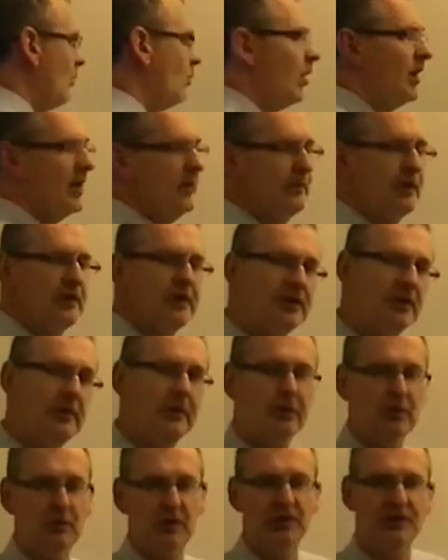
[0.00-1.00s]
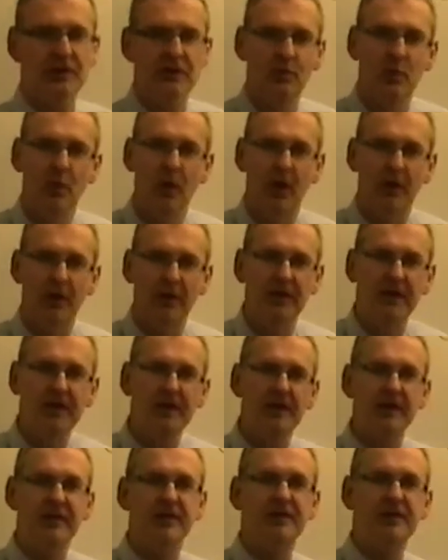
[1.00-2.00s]
and what I'm going to do in question one
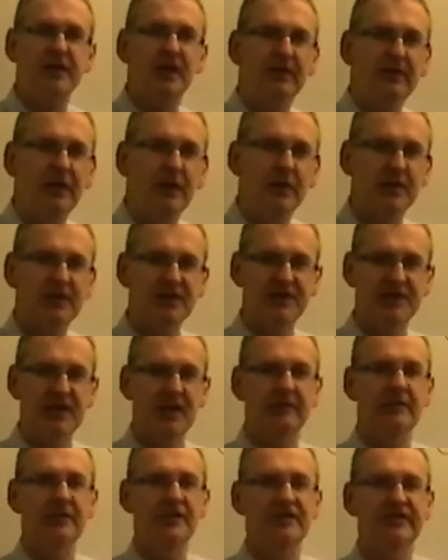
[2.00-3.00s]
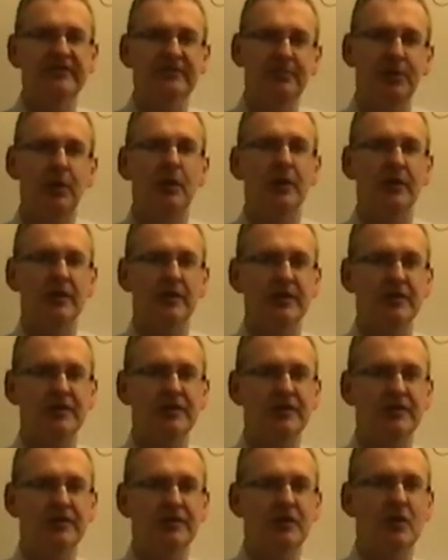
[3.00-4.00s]
is give you a series of
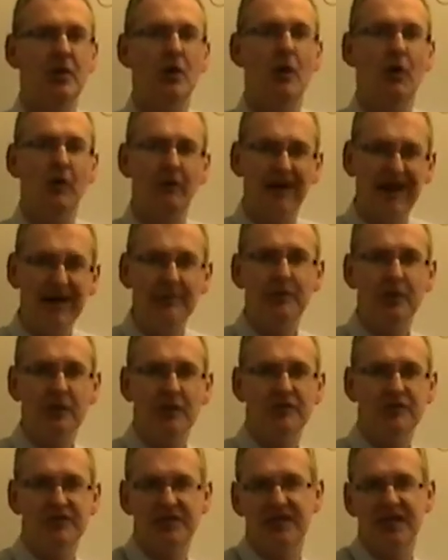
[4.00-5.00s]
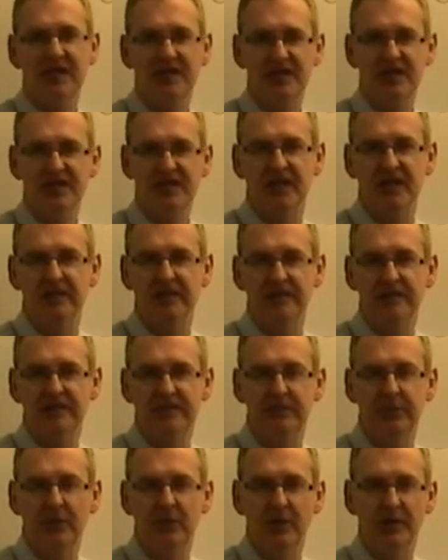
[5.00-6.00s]
points, or I'm going to take a series
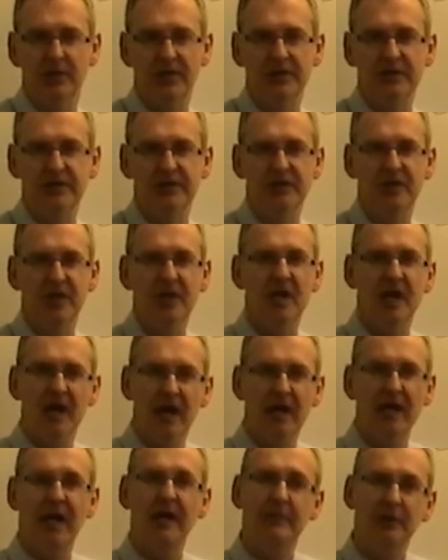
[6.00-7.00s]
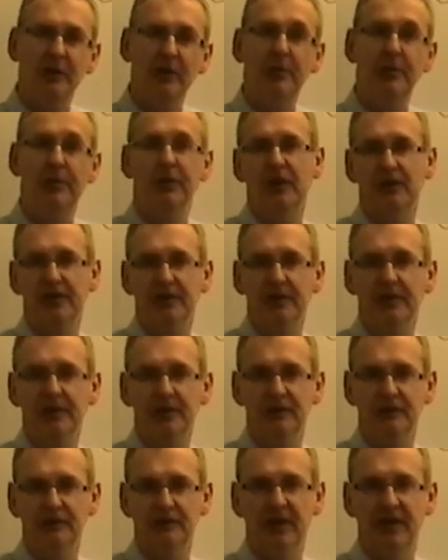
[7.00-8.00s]
of points, and I'm going to plot them on
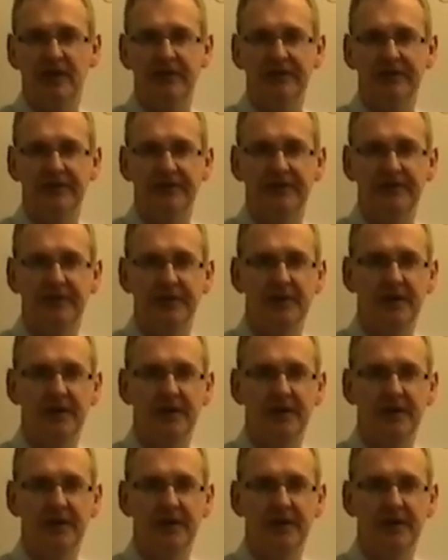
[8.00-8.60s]
a graph.